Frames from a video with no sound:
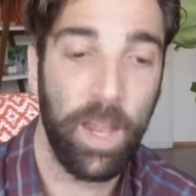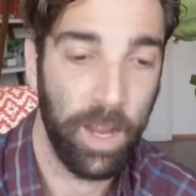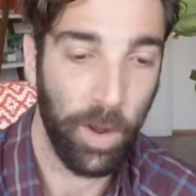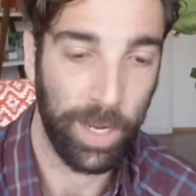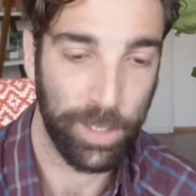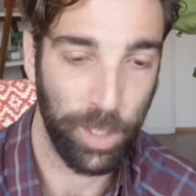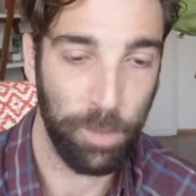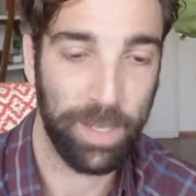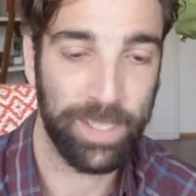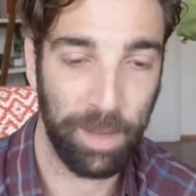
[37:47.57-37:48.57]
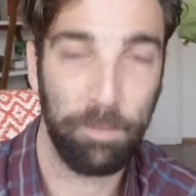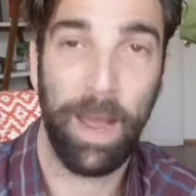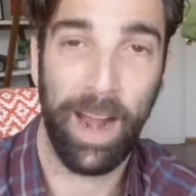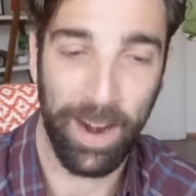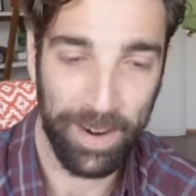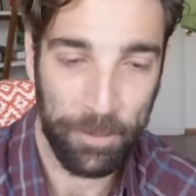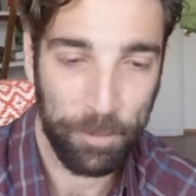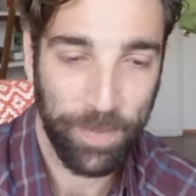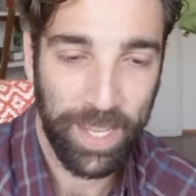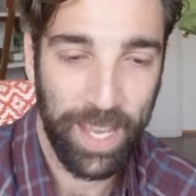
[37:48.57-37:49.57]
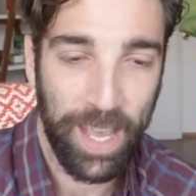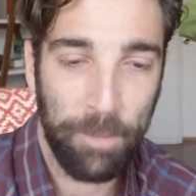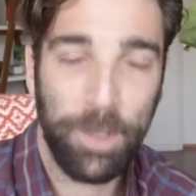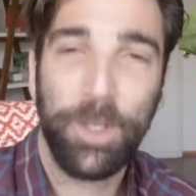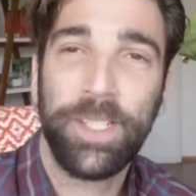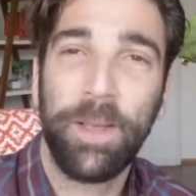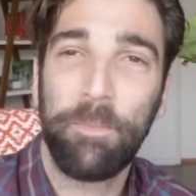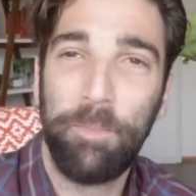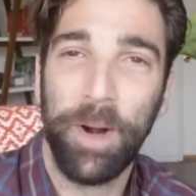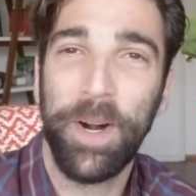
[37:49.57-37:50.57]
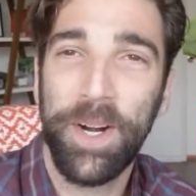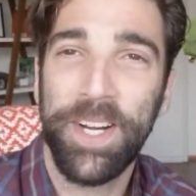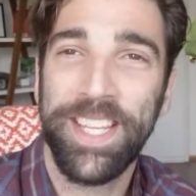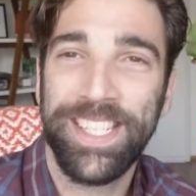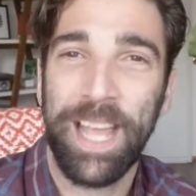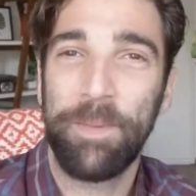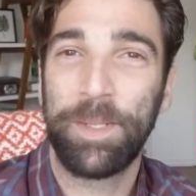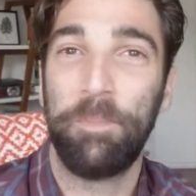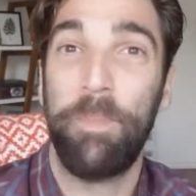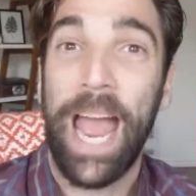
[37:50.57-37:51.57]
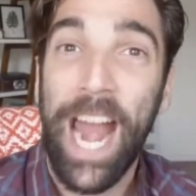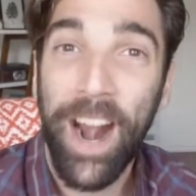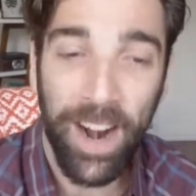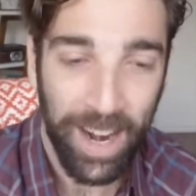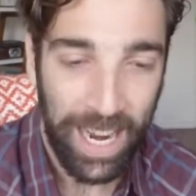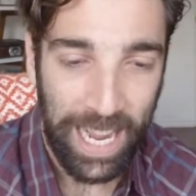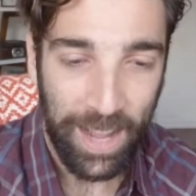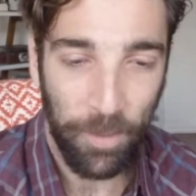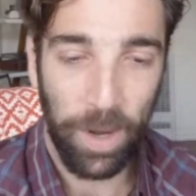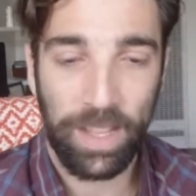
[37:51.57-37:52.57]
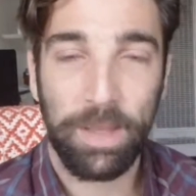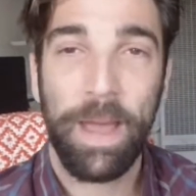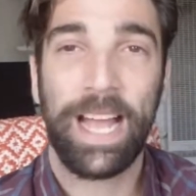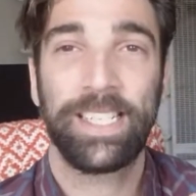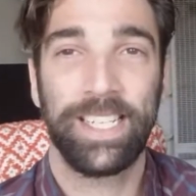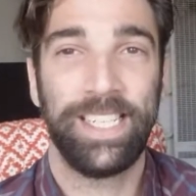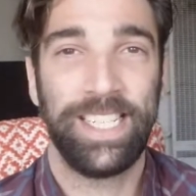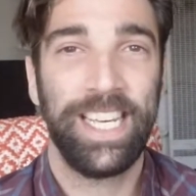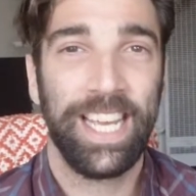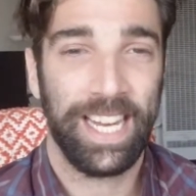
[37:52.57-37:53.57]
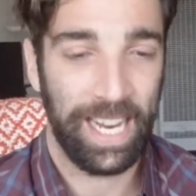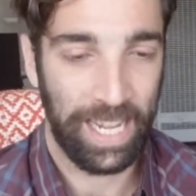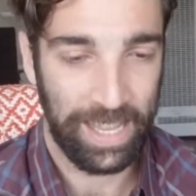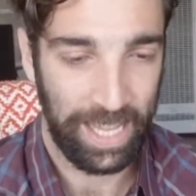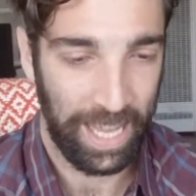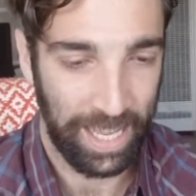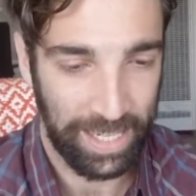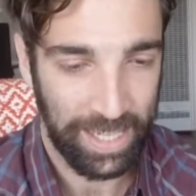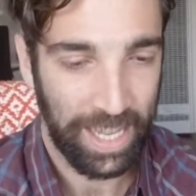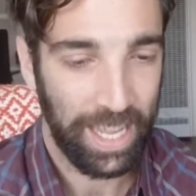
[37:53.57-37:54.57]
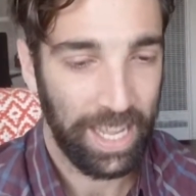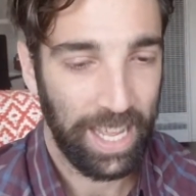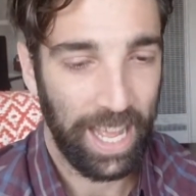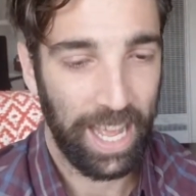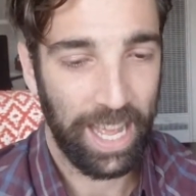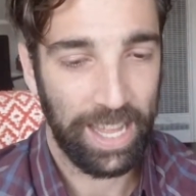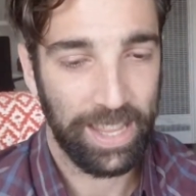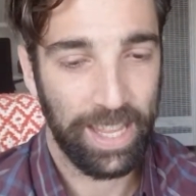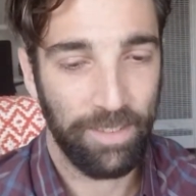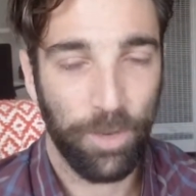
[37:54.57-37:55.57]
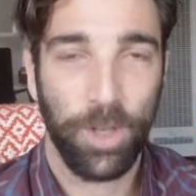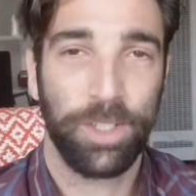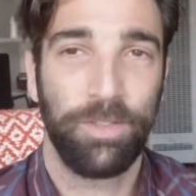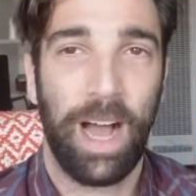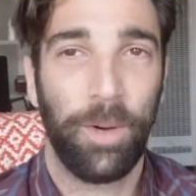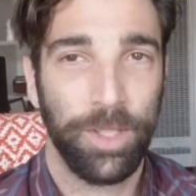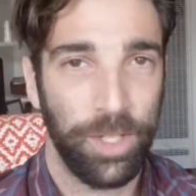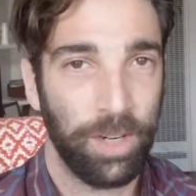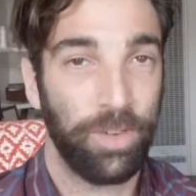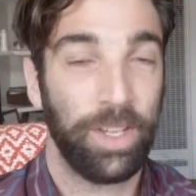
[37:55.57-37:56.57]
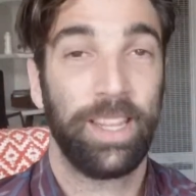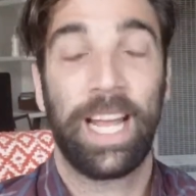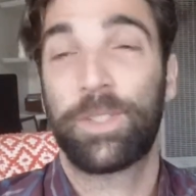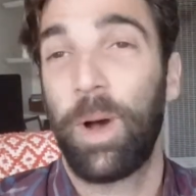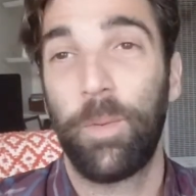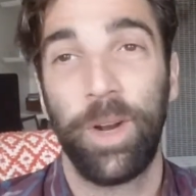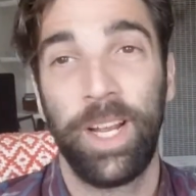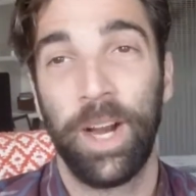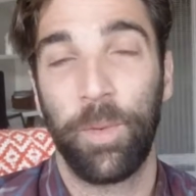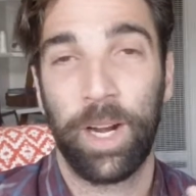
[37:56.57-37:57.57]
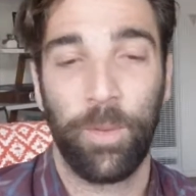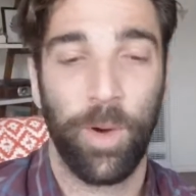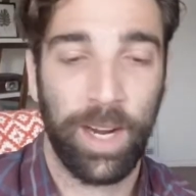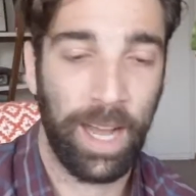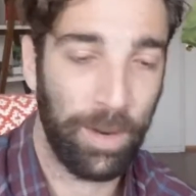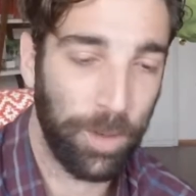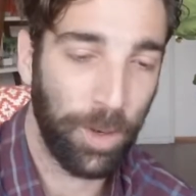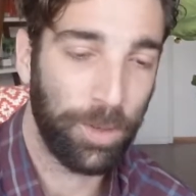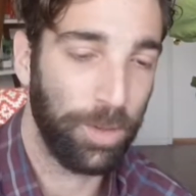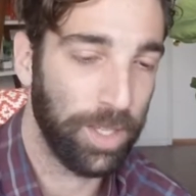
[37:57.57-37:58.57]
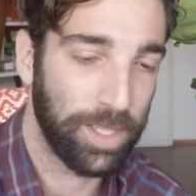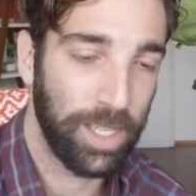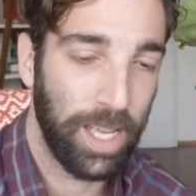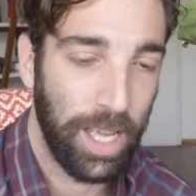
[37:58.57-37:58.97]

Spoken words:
Okay, so you meant to say bear. But you say bird the same as bear? One of them has a D in it at the end. And of course the vowels are different. That's why we're here. We're going to work on it. We'll go through this.